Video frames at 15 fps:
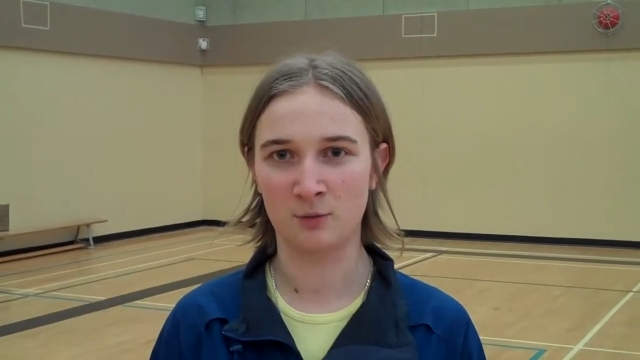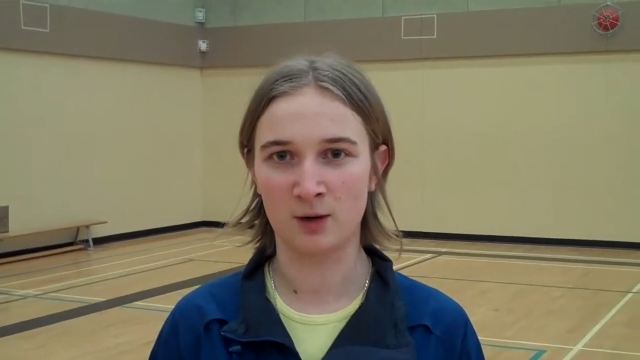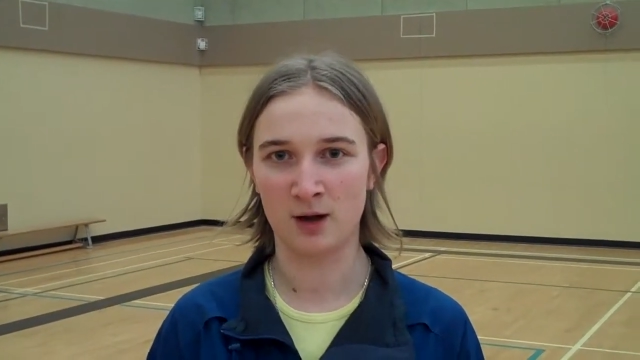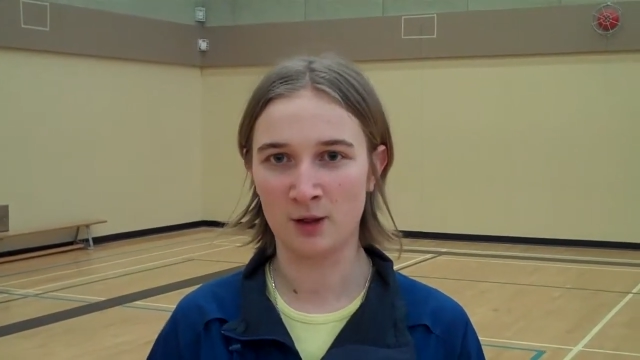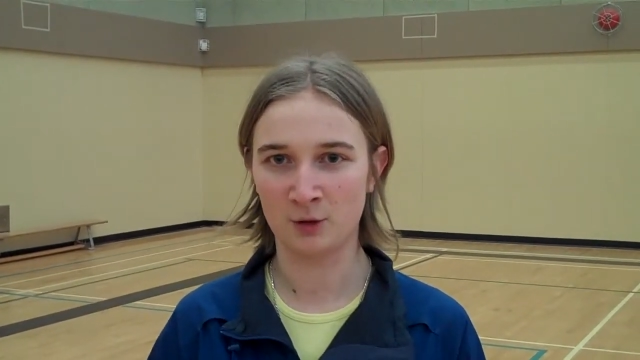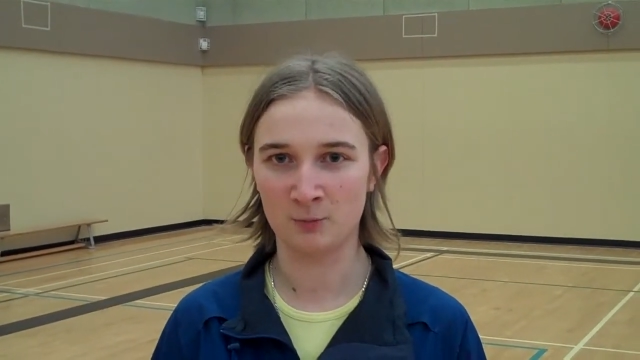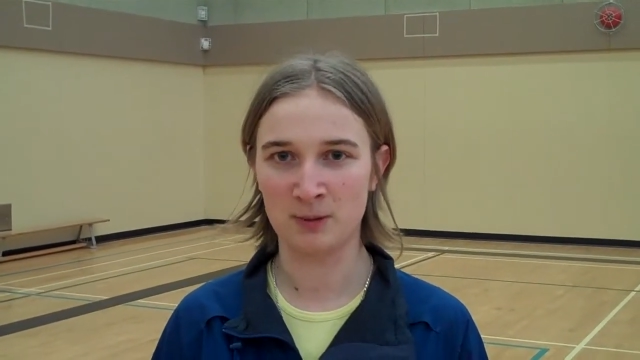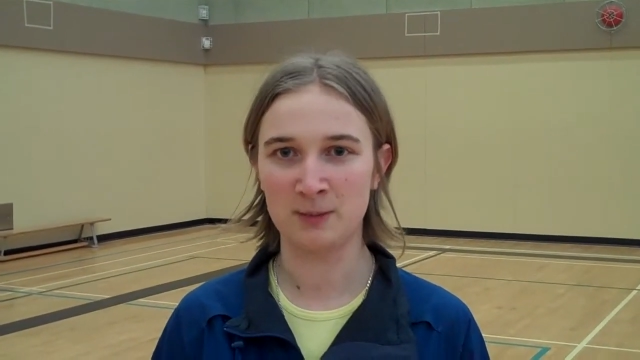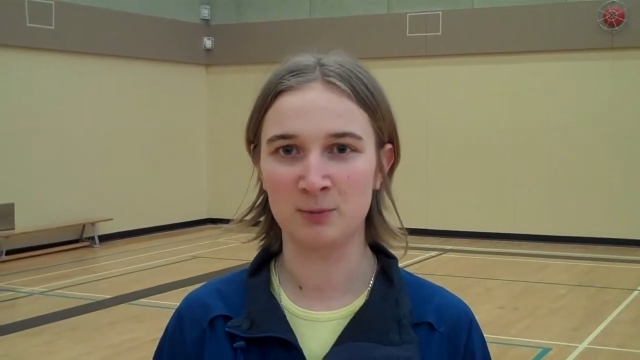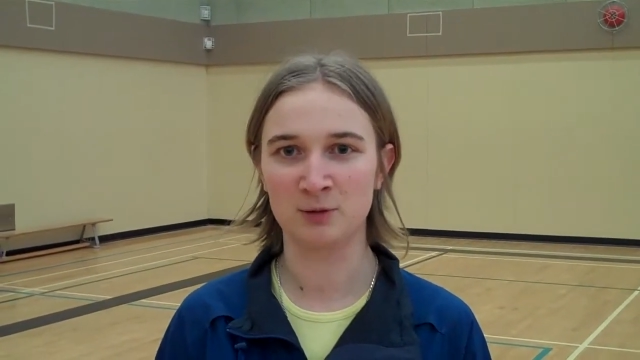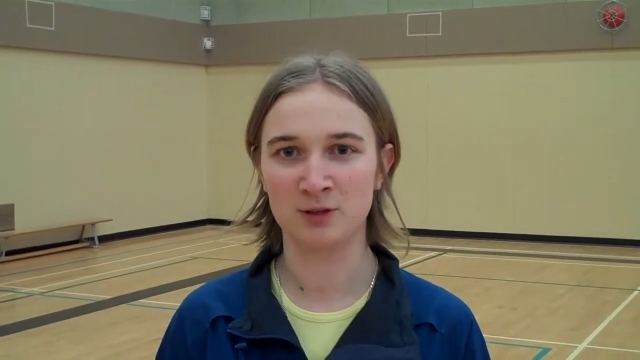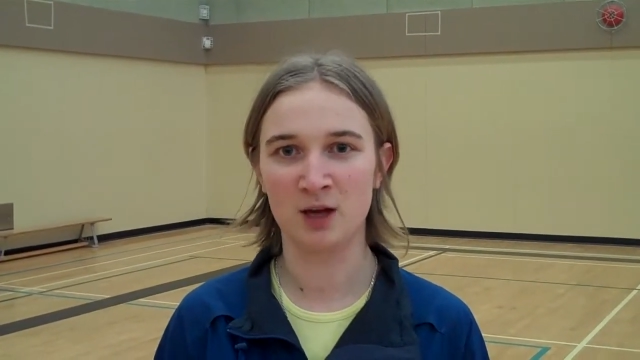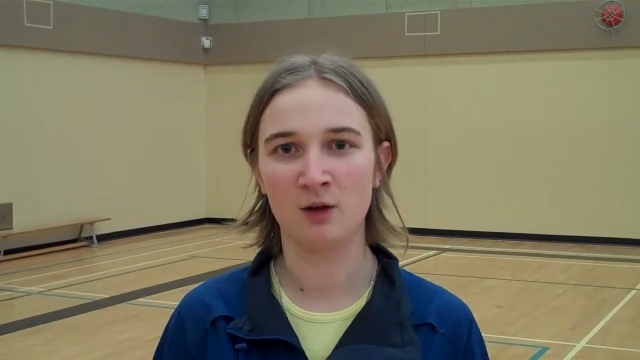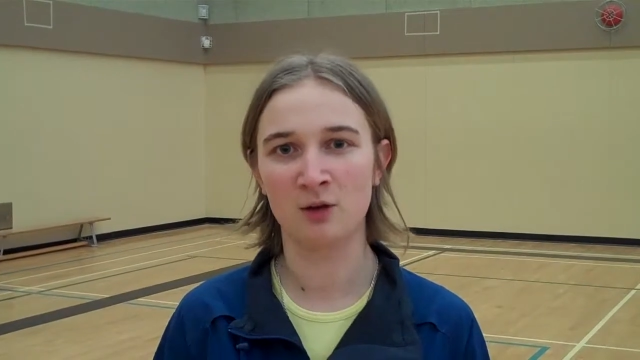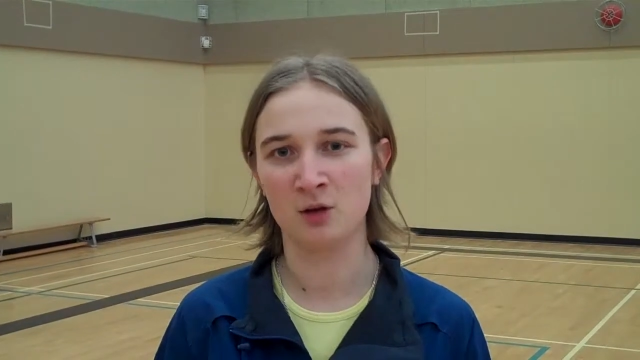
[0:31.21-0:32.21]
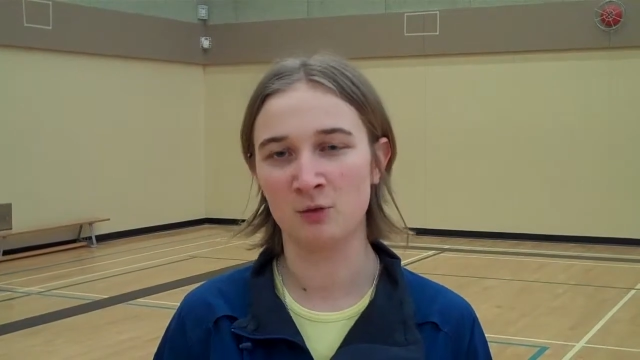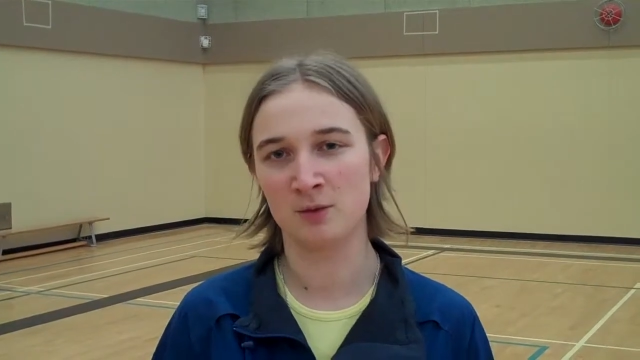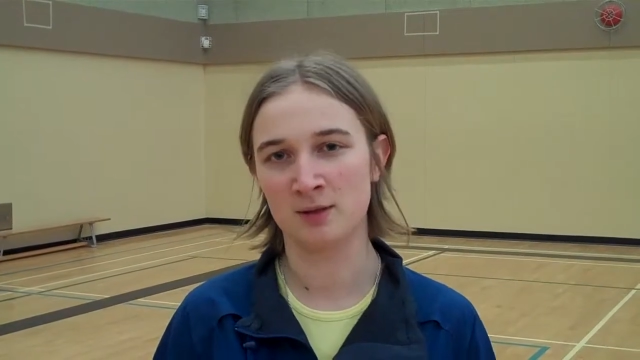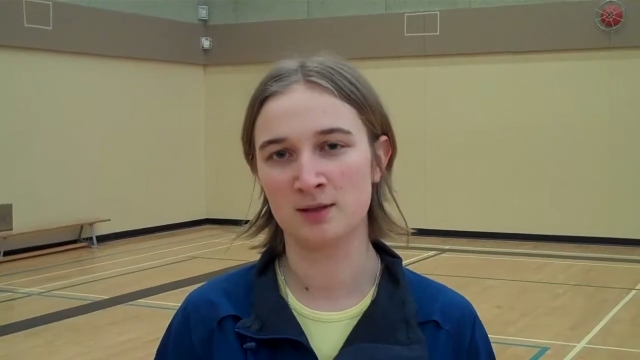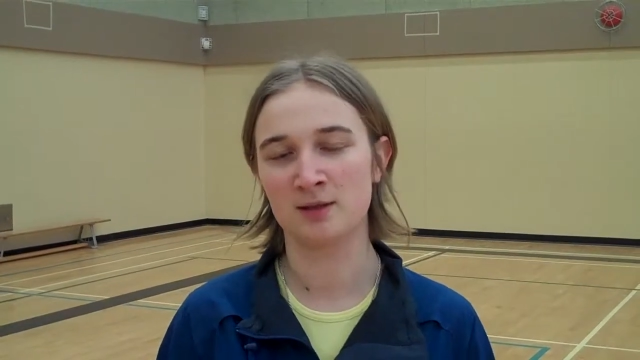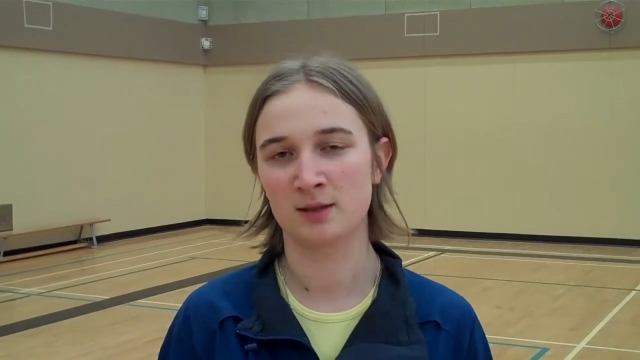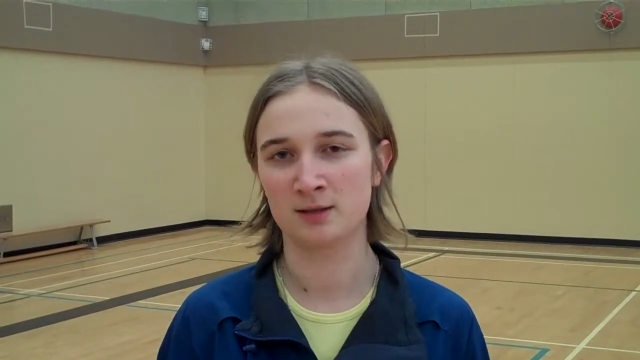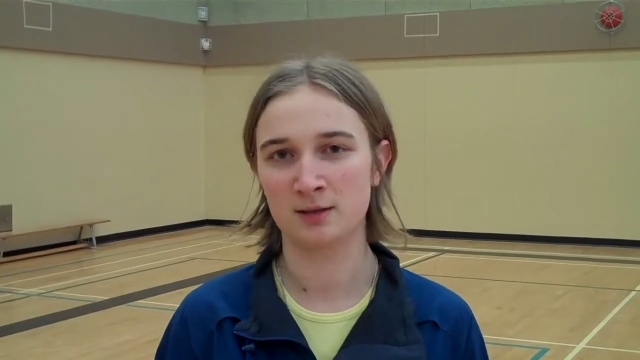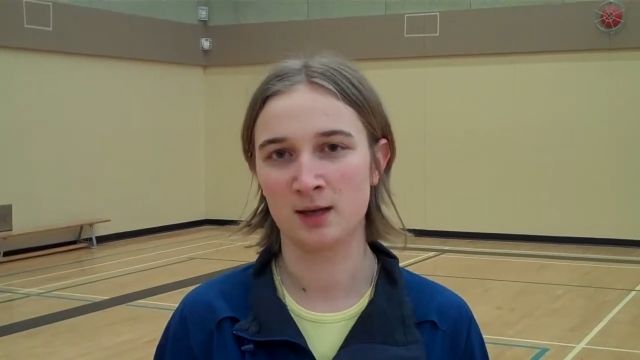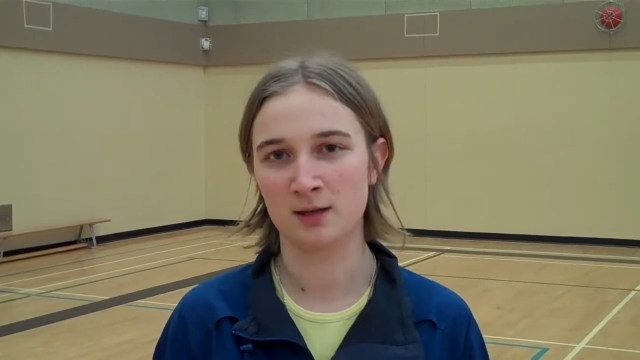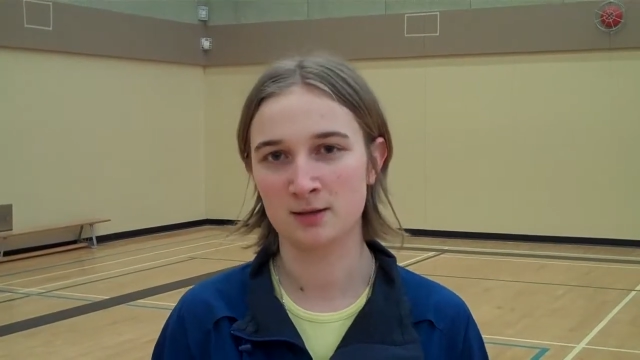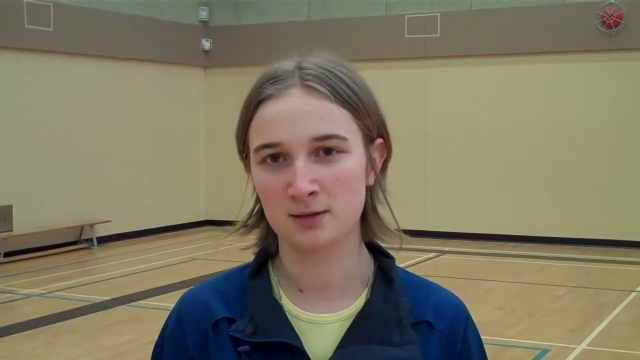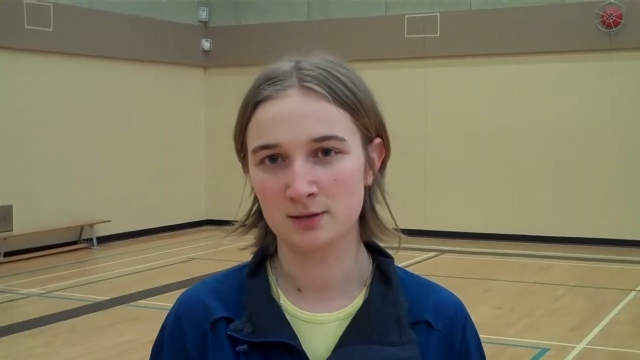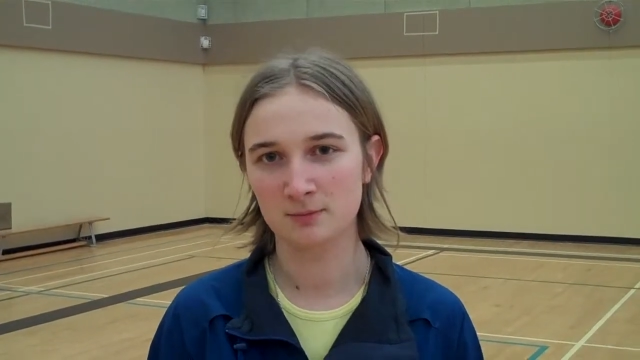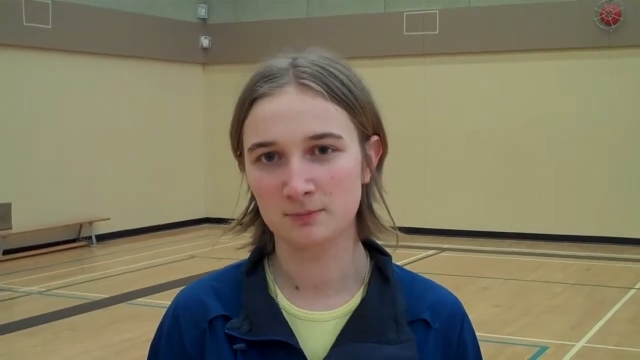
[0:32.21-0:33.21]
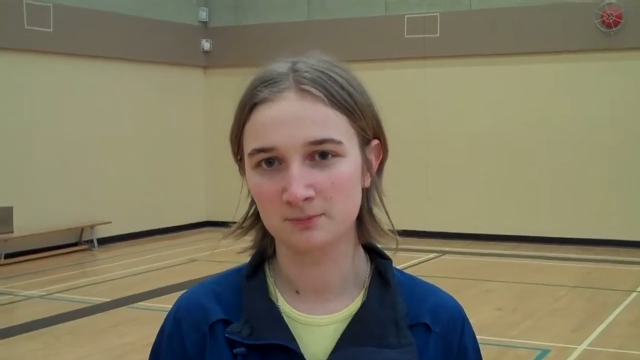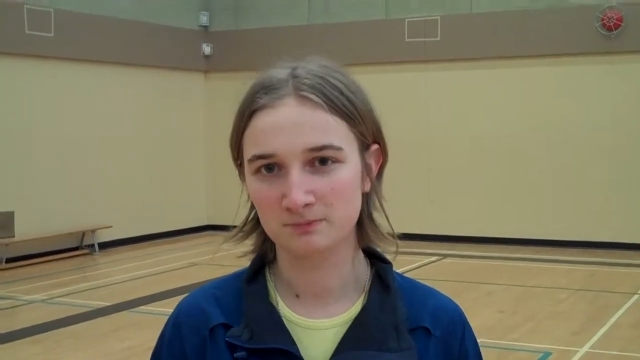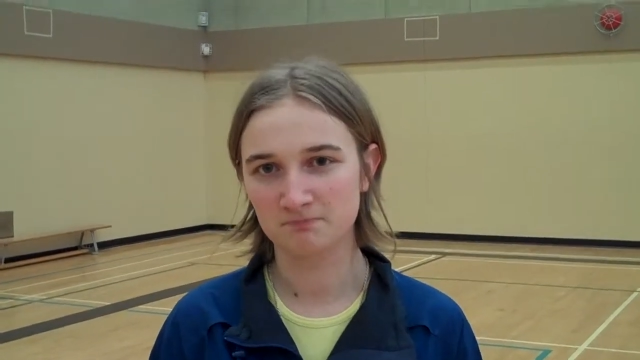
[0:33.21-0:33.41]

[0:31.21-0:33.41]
what other people tell you is success.